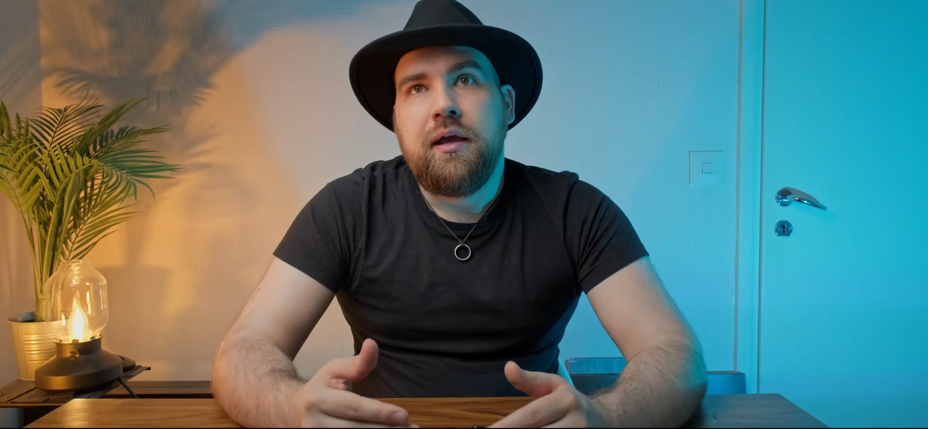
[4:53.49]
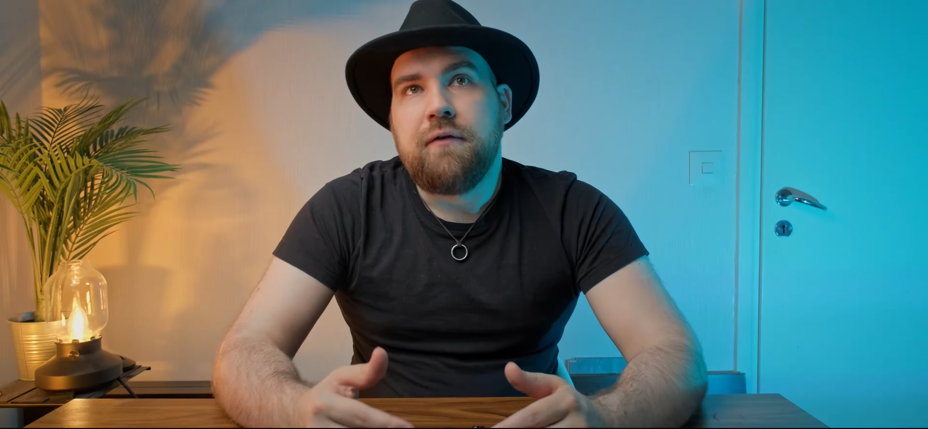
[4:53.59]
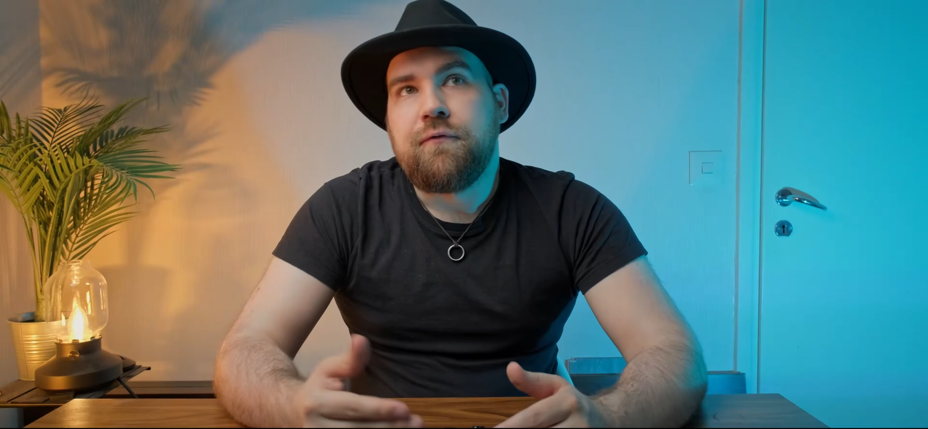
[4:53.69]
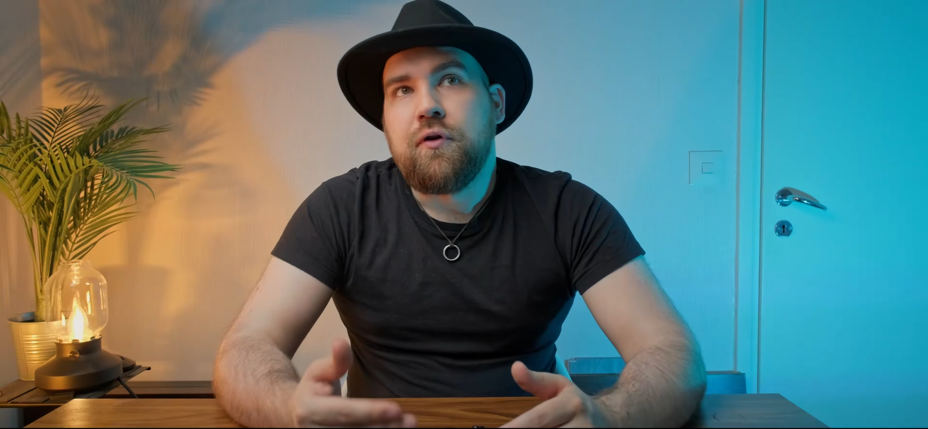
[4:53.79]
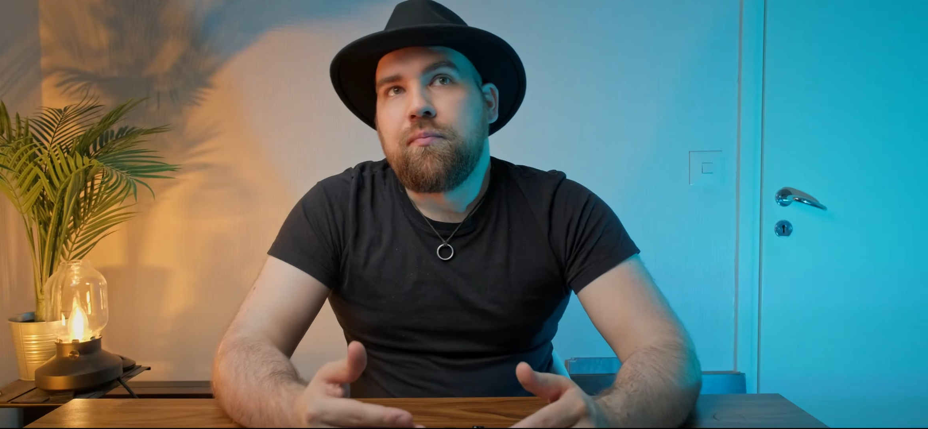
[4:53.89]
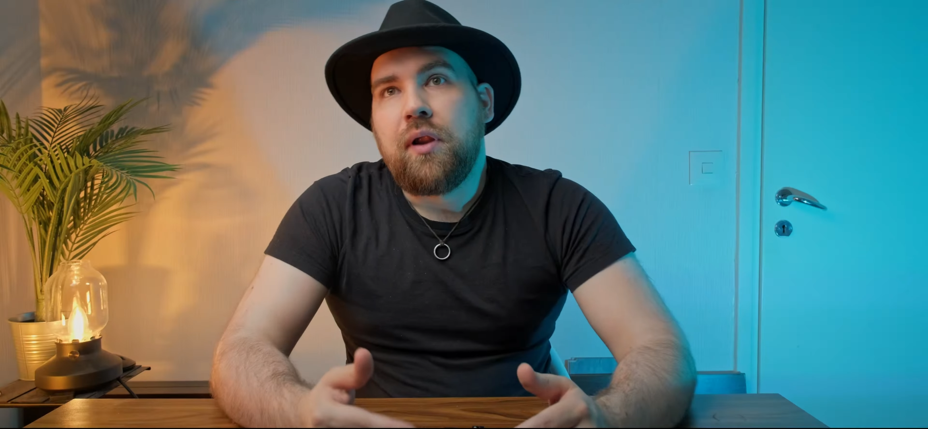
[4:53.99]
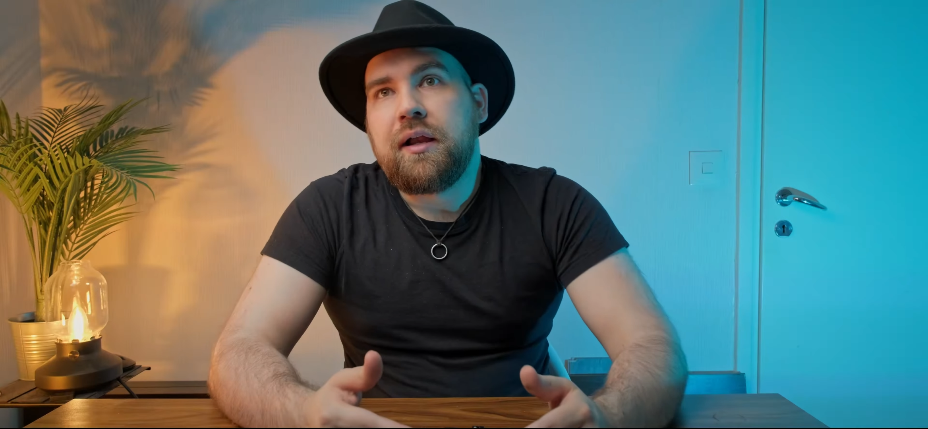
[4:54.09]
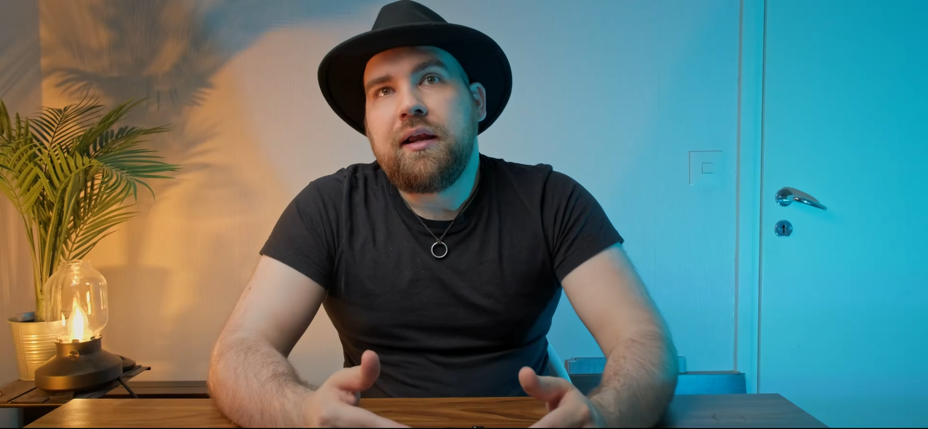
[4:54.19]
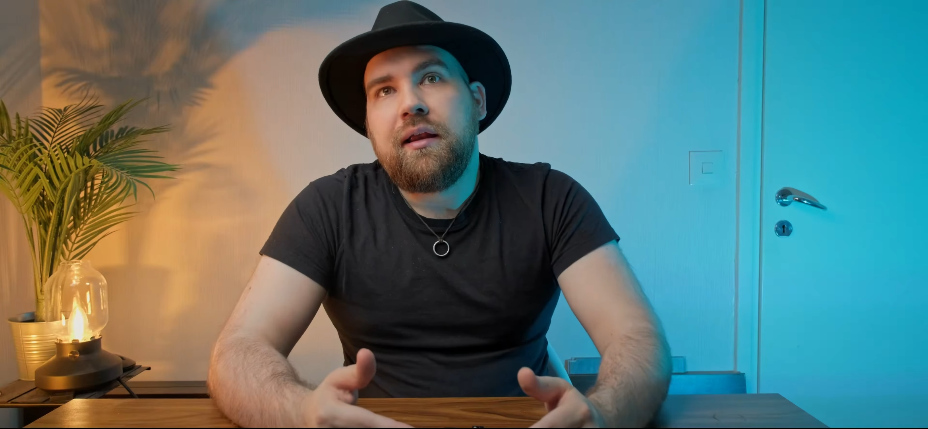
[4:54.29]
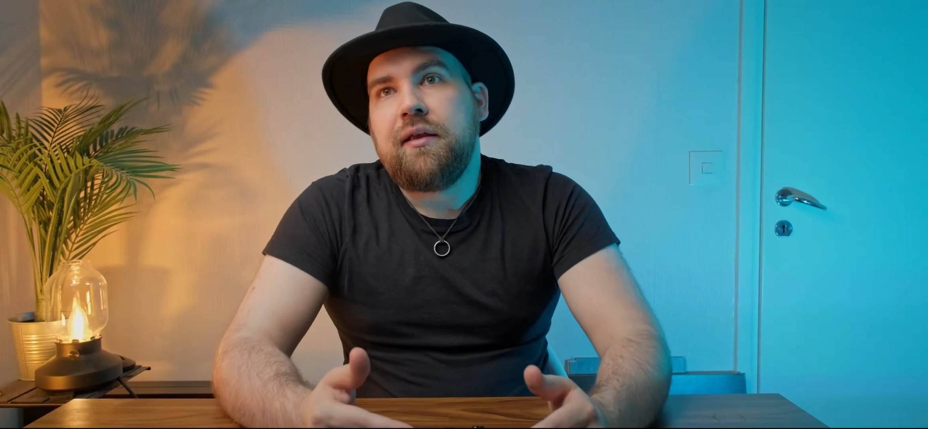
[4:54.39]
If you're
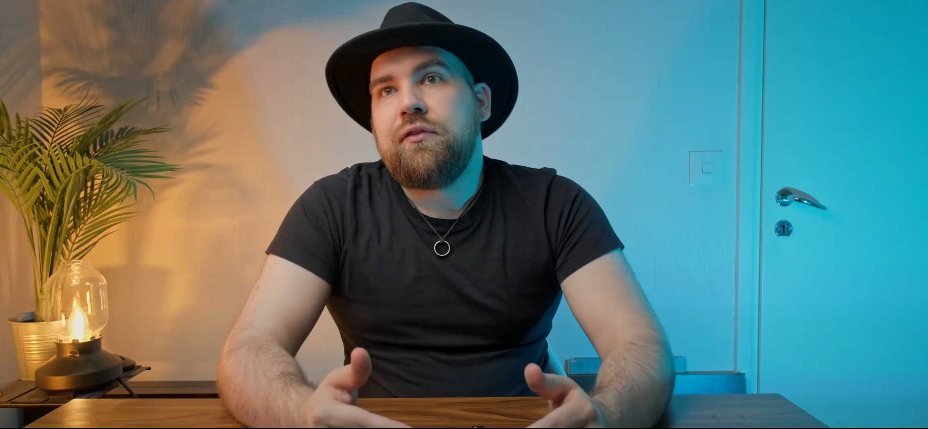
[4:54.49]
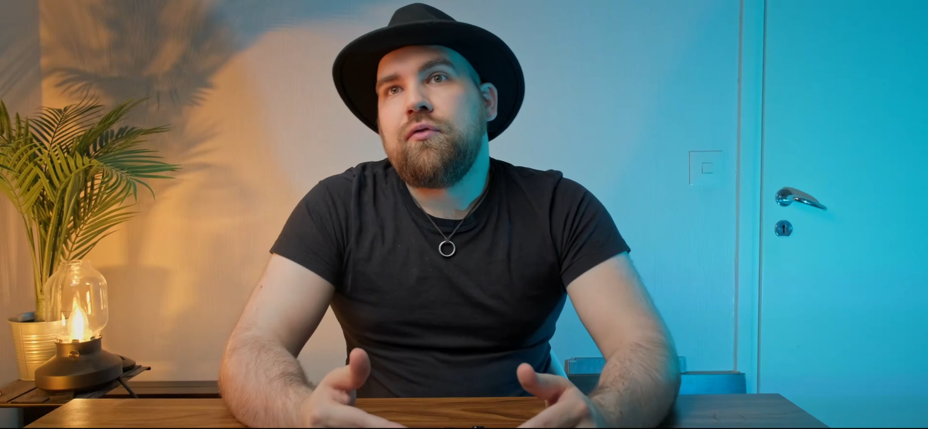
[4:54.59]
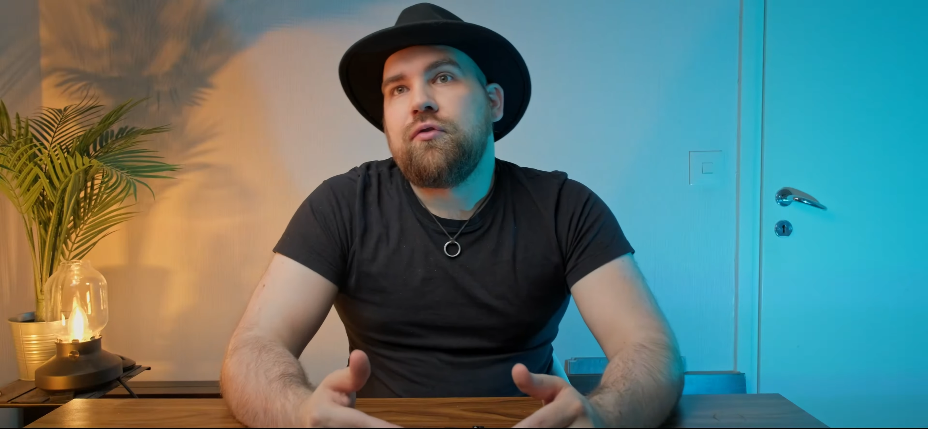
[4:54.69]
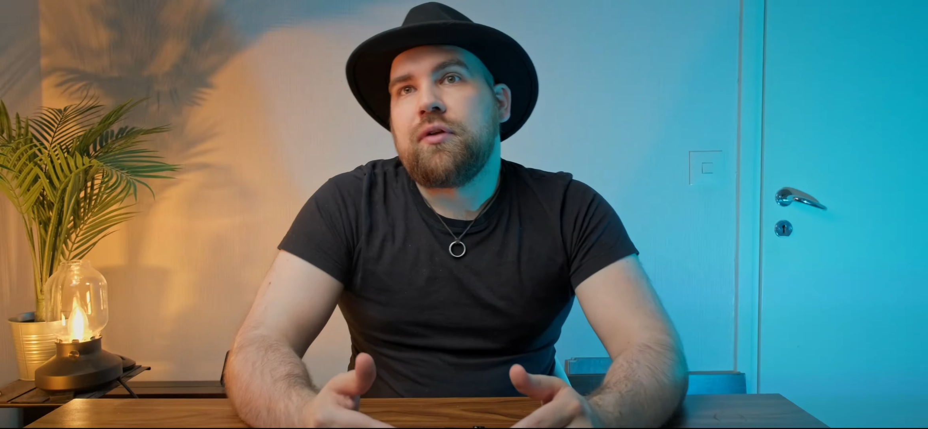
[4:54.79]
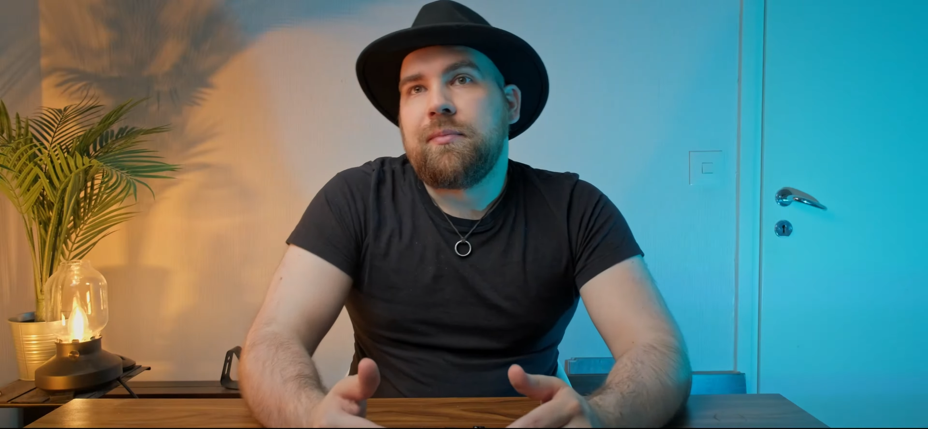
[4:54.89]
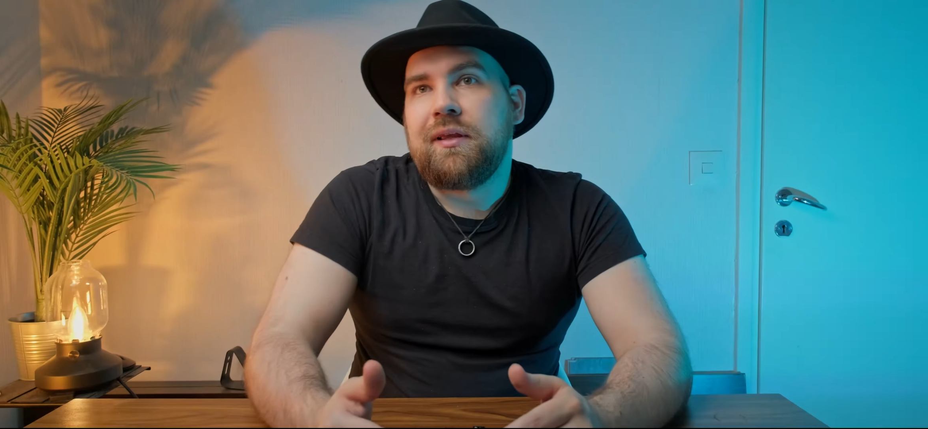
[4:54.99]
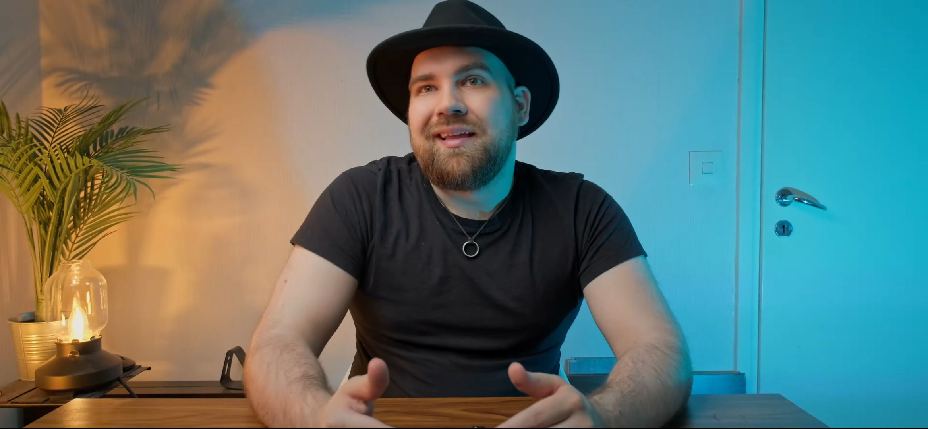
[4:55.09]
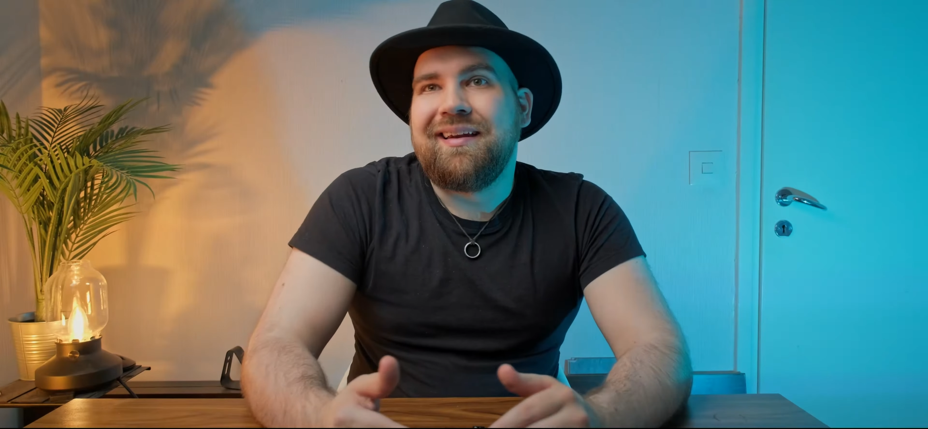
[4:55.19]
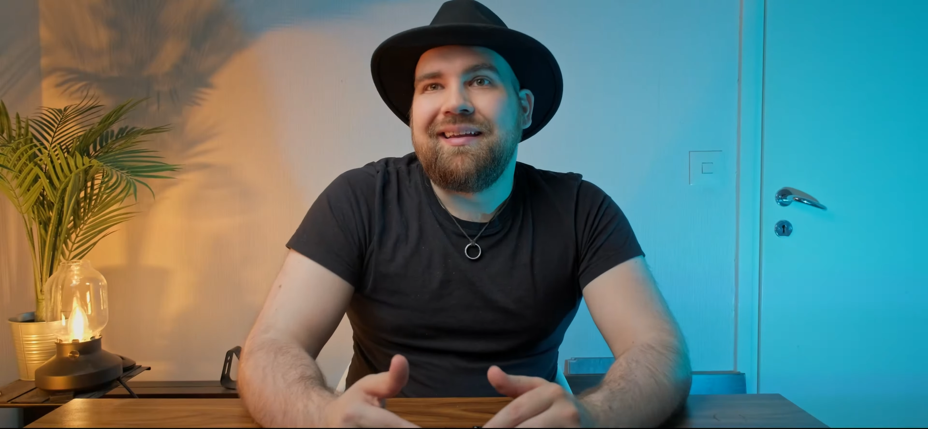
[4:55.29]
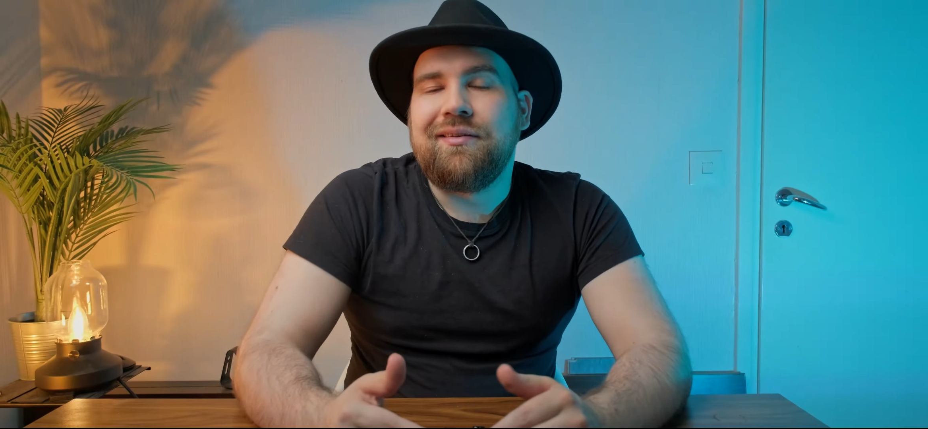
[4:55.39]
plugging it into something
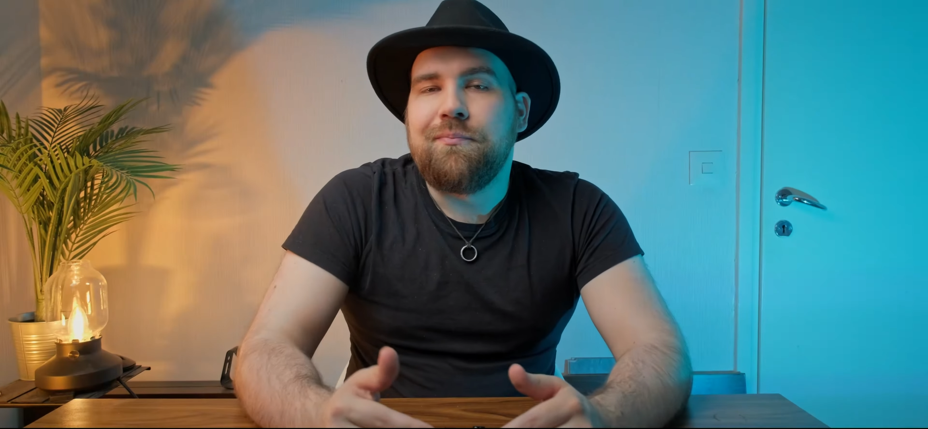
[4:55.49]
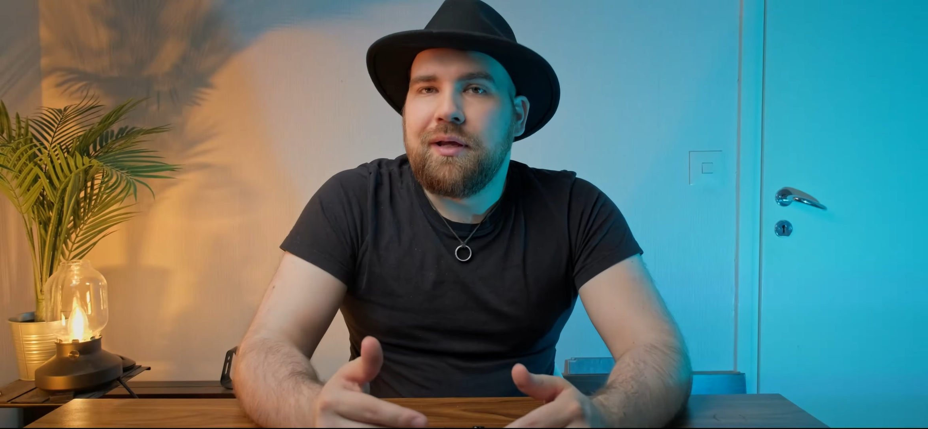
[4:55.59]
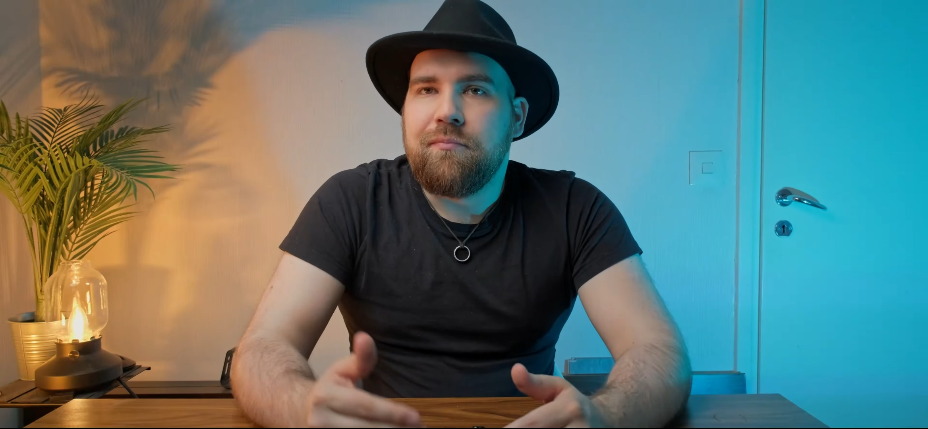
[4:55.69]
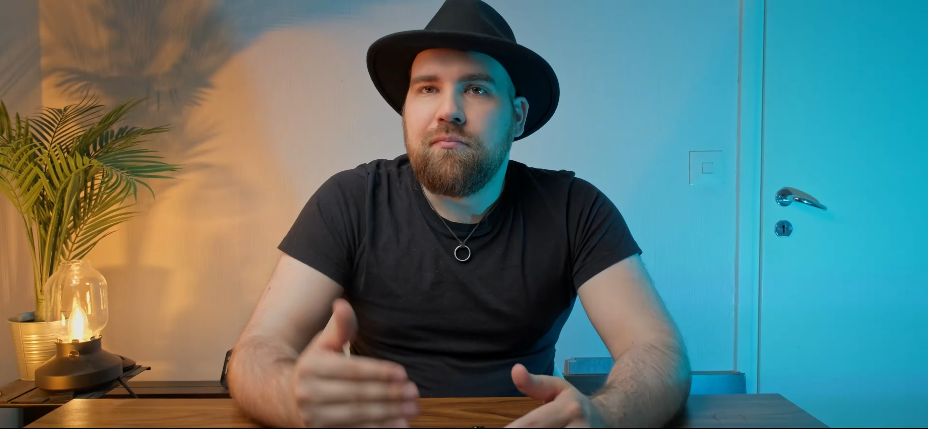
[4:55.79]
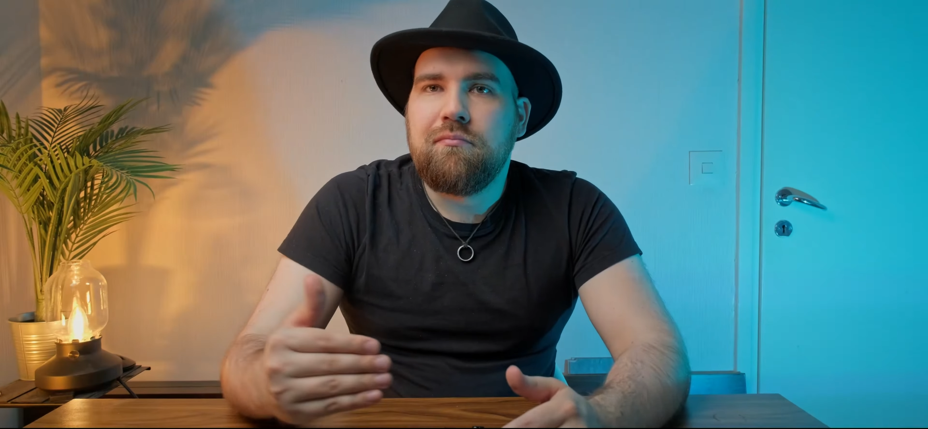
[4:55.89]
that needs a bit